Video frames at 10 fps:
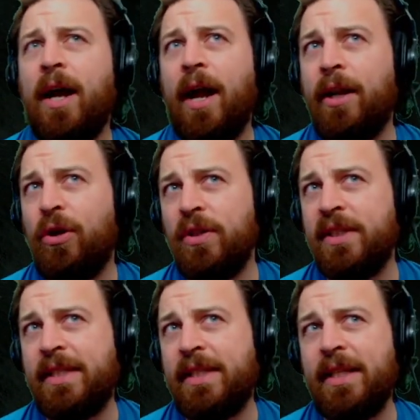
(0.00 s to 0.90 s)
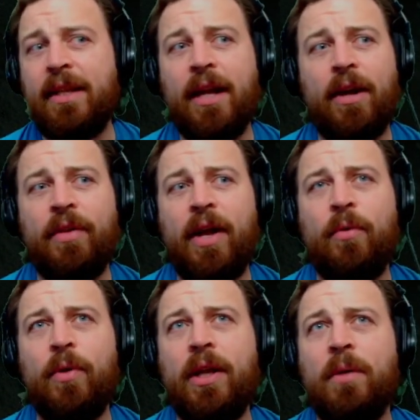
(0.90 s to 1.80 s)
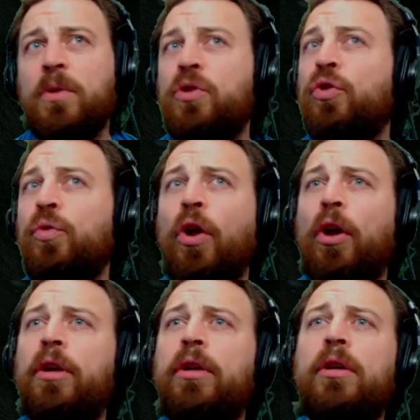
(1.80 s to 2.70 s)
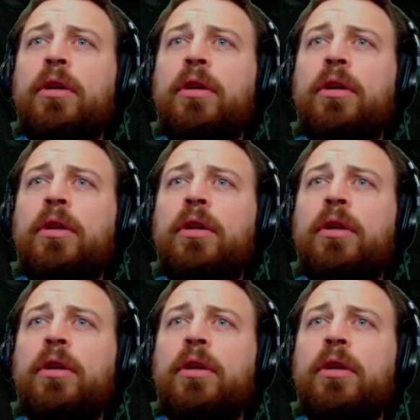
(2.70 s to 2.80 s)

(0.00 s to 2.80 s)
I couldn't see down that way; it was too dark.